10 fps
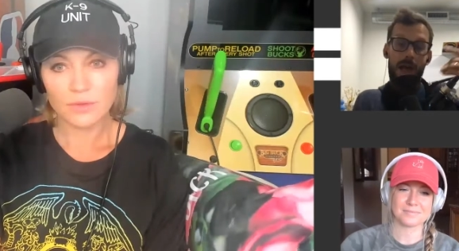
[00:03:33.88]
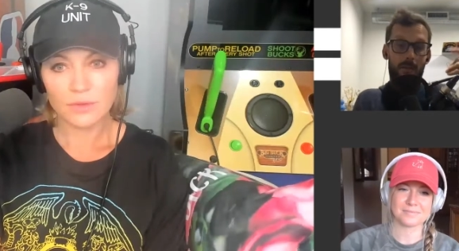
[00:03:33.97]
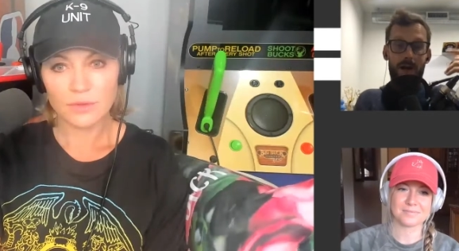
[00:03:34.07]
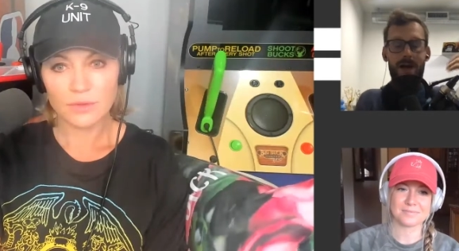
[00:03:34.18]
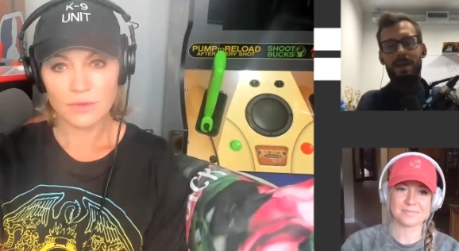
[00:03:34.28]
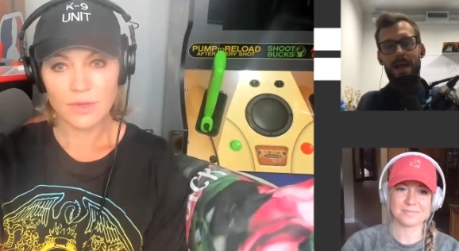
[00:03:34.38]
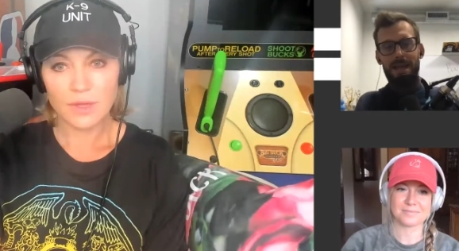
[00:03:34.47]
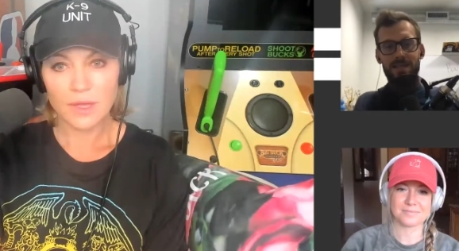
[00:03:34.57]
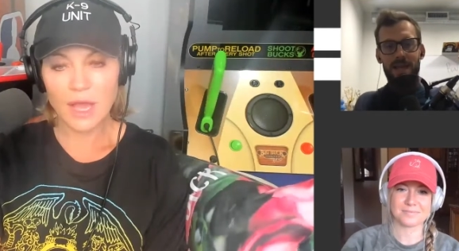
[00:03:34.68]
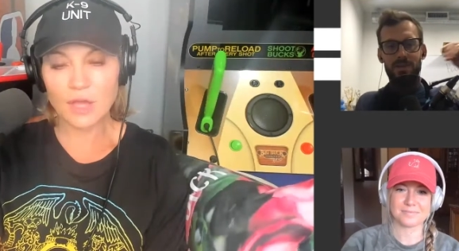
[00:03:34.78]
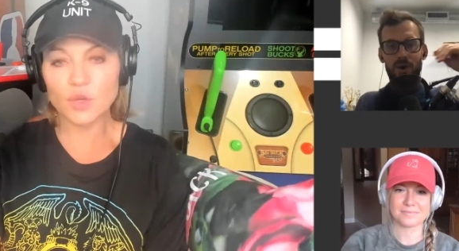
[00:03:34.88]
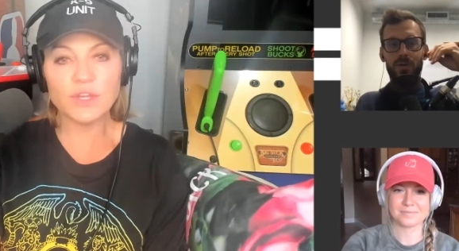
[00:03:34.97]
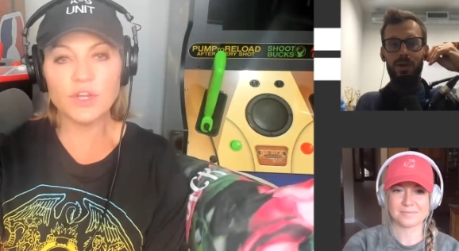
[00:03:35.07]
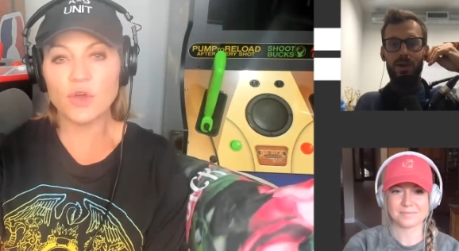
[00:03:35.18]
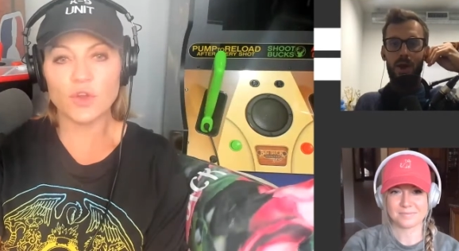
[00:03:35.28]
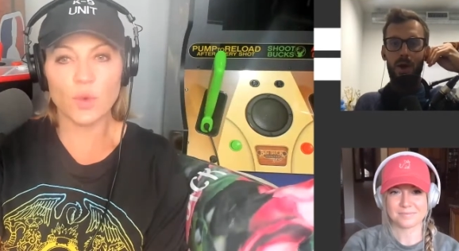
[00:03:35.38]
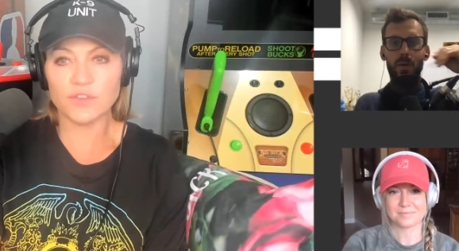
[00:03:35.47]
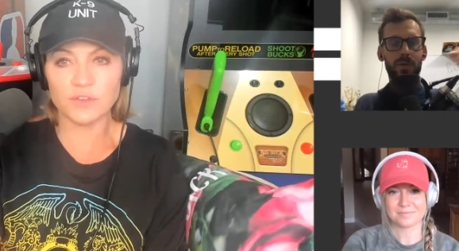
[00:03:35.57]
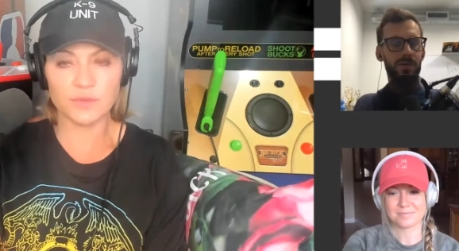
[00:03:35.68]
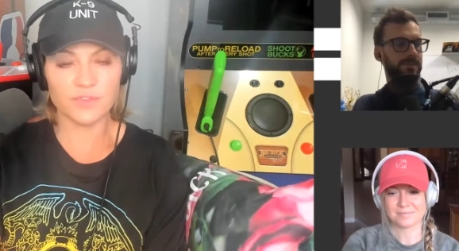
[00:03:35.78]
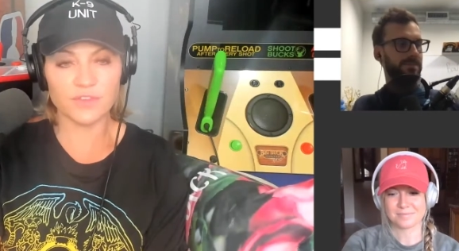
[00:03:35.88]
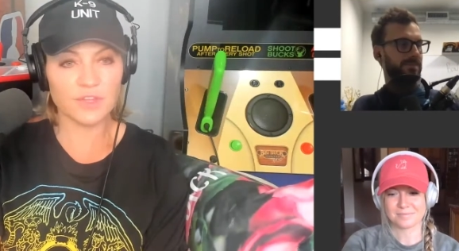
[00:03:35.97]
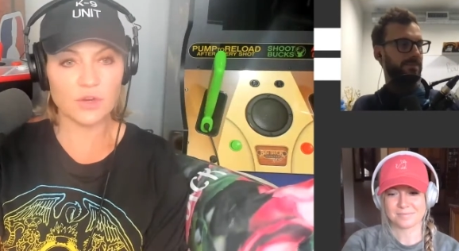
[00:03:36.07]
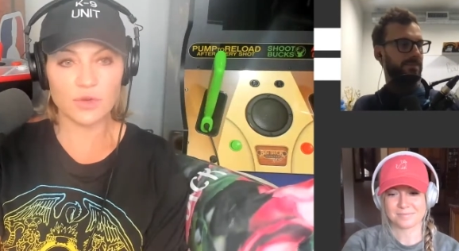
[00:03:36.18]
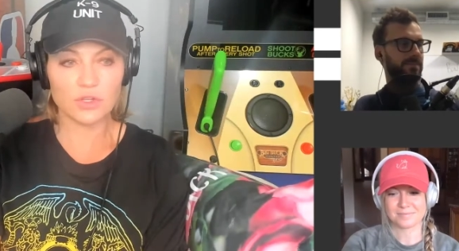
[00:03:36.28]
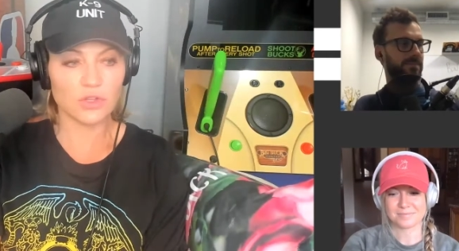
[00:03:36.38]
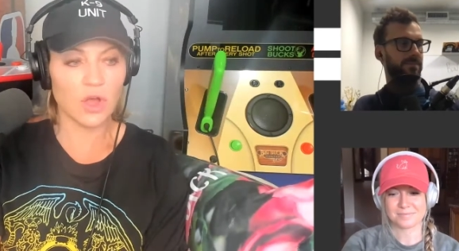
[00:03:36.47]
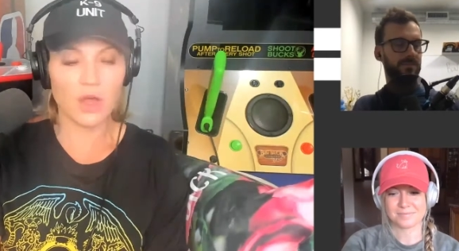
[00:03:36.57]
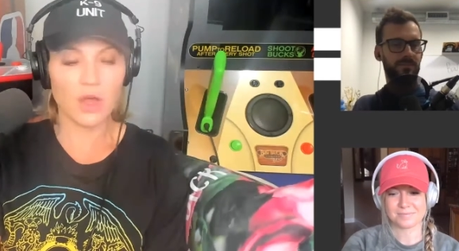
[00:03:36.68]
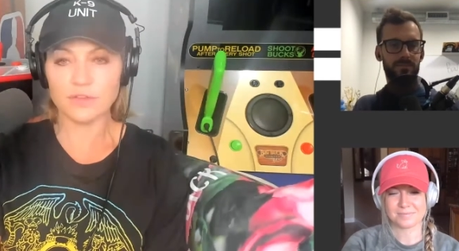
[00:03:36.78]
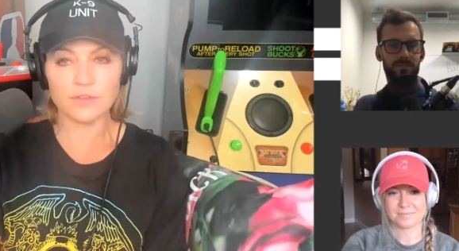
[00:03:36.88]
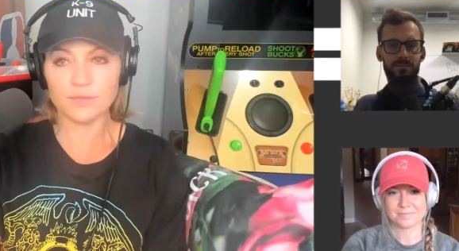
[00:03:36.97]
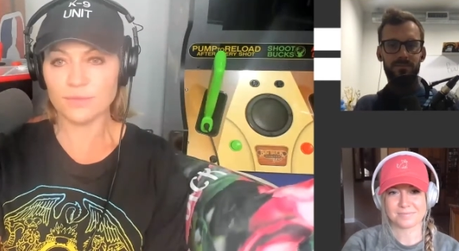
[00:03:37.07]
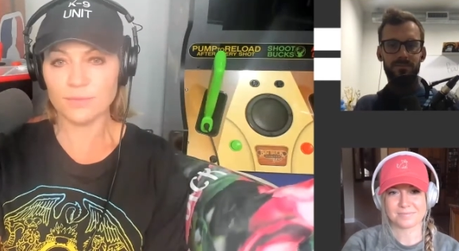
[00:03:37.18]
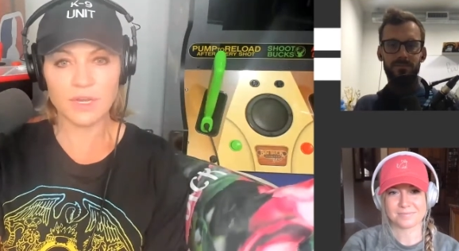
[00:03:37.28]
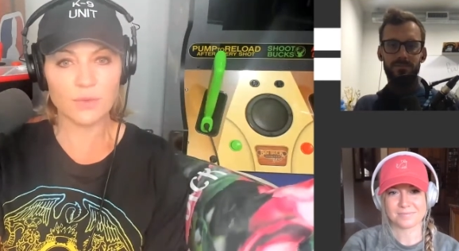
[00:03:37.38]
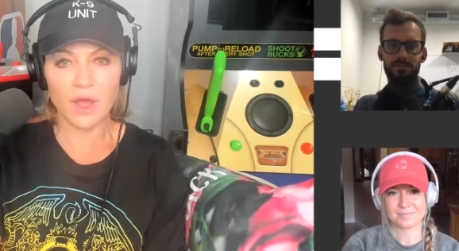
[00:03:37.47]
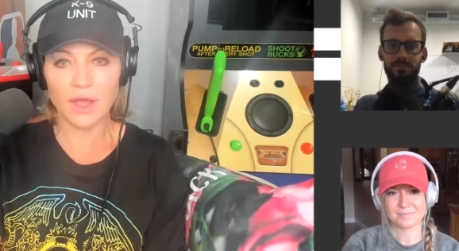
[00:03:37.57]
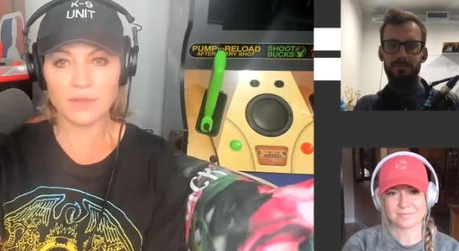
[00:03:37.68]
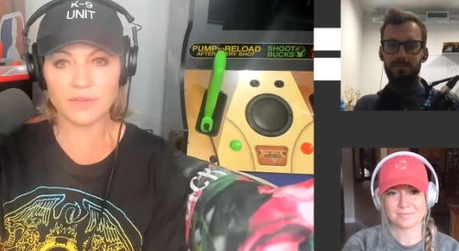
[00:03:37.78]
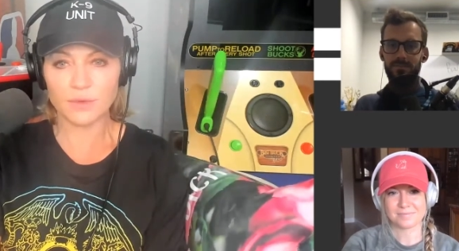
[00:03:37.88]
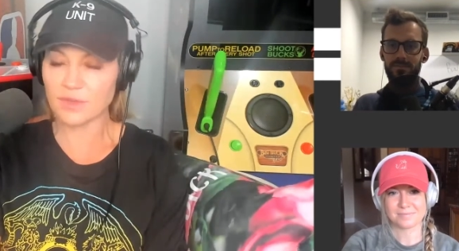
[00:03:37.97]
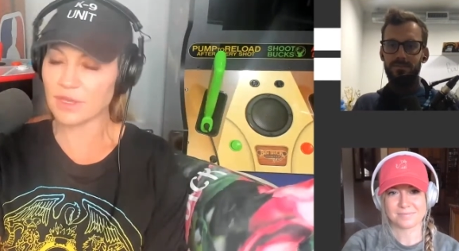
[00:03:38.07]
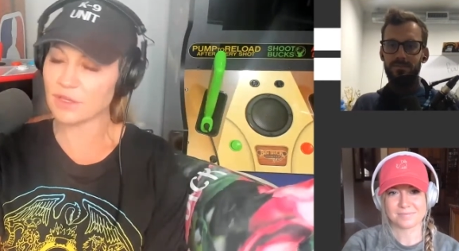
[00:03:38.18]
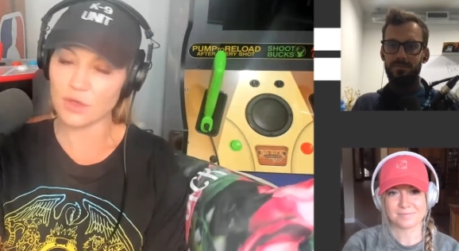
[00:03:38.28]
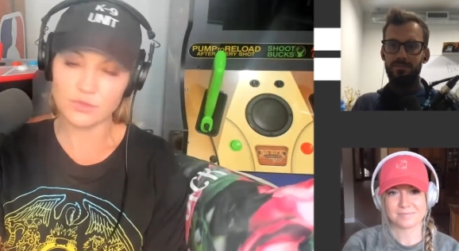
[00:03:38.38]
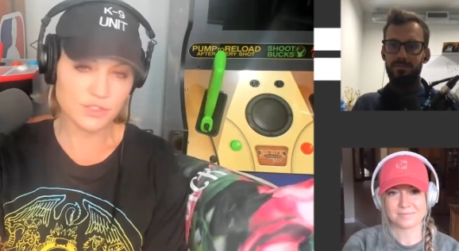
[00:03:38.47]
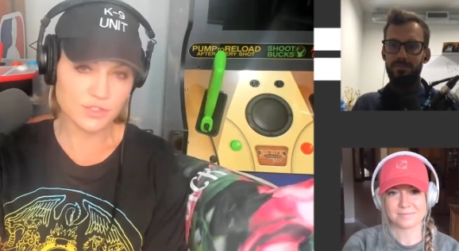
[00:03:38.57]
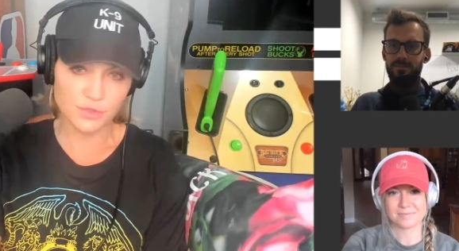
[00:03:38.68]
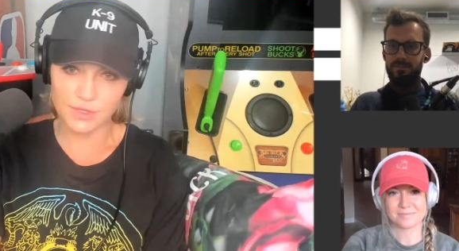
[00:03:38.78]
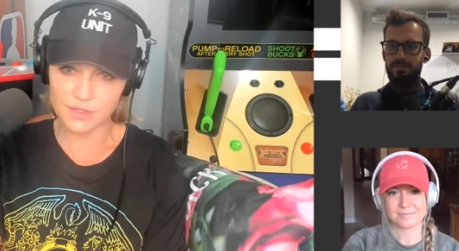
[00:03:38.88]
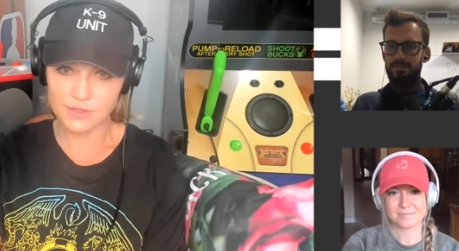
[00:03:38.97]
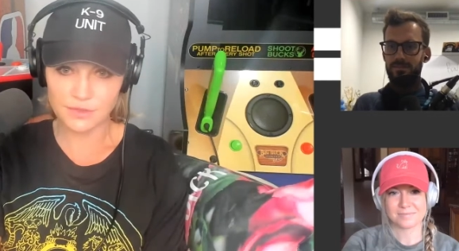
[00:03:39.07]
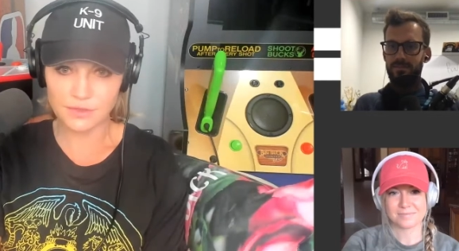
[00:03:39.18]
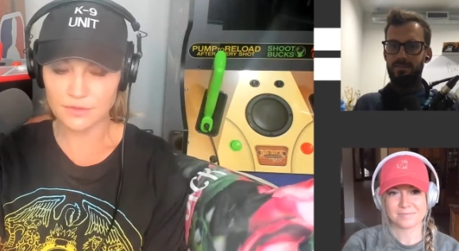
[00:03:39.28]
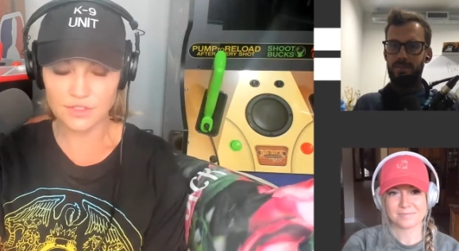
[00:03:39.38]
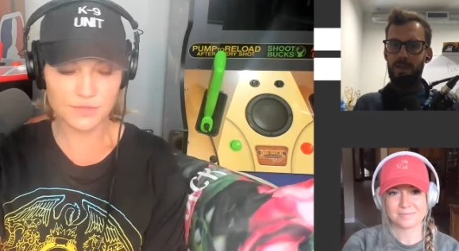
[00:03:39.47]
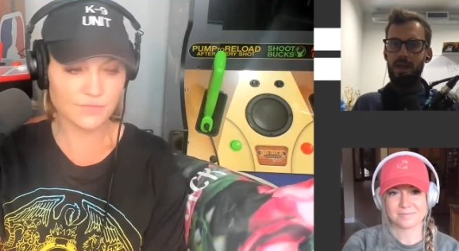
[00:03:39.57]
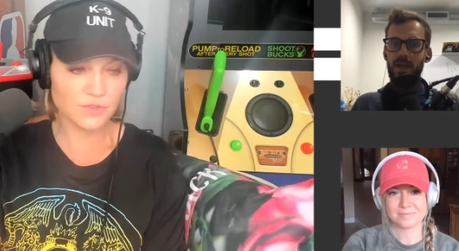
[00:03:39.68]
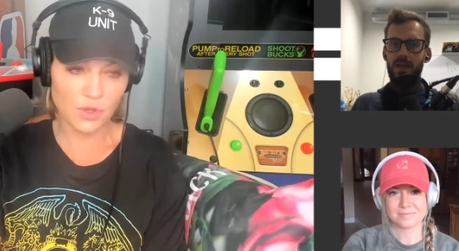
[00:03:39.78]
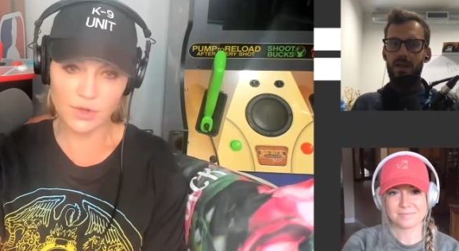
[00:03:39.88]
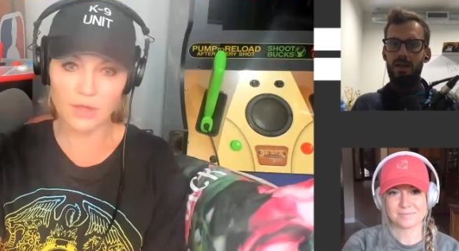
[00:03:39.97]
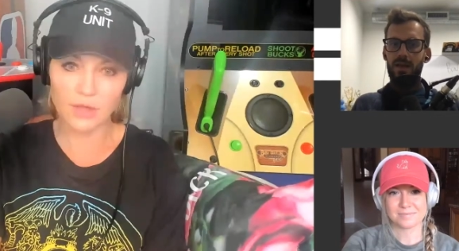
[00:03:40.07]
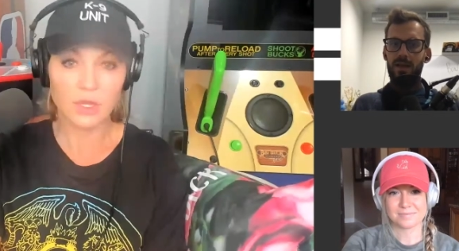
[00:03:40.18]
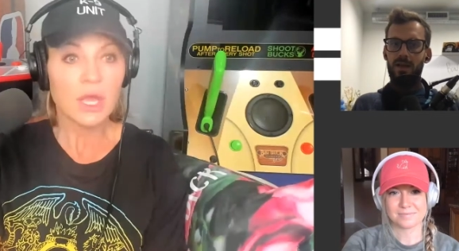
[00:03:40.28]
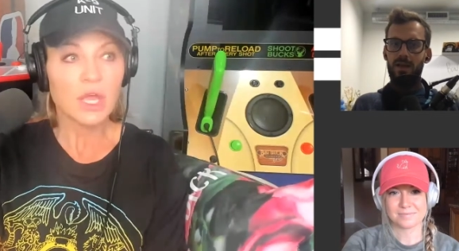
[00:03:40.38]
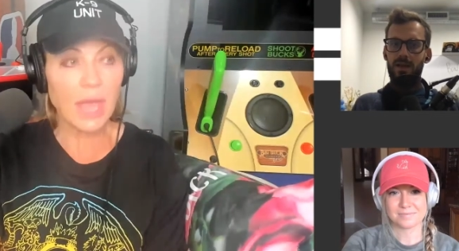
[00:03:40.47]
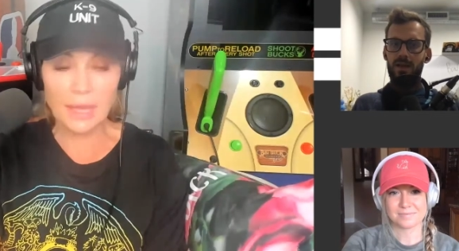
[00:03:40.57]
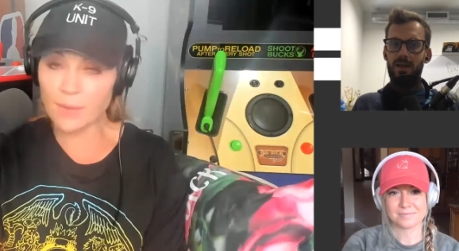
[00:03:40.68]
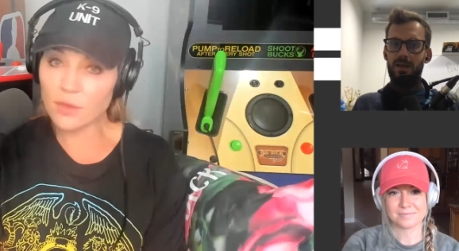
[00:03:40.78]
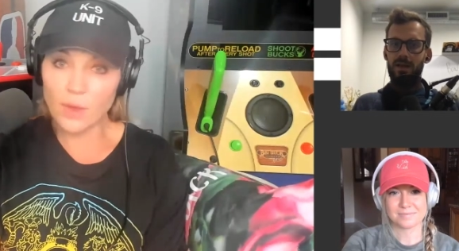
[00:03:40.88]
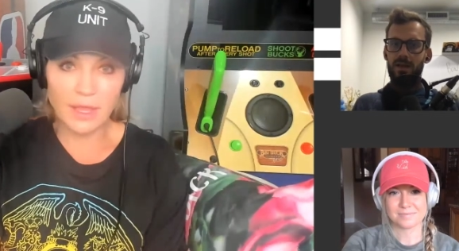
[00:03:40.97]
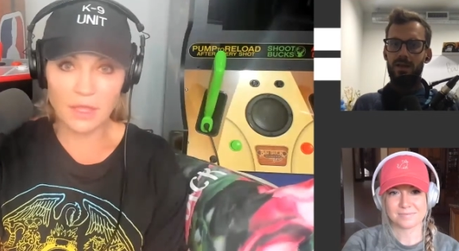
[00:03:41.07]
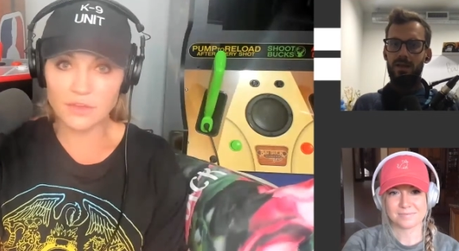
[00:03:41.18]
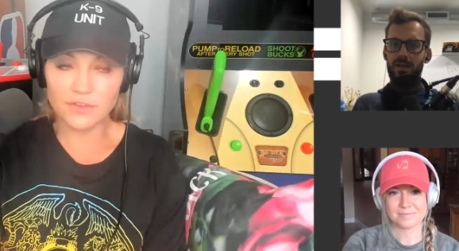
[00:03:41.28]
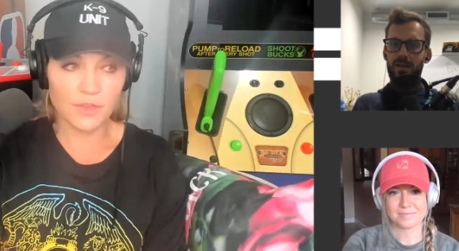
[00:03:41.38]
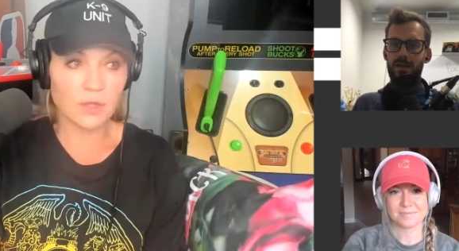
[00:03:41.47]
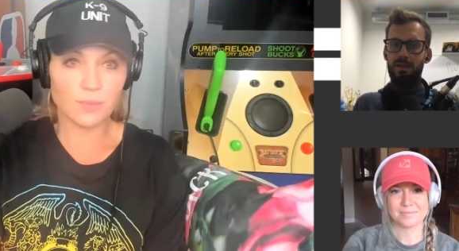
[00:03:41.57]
Speaker 1: Well, I, I guess. I how do we know, know, there wasn't some
Speaker 2: secret clause, money wise, that was like, "Yo, just do this." Just go down. And by the way, stunt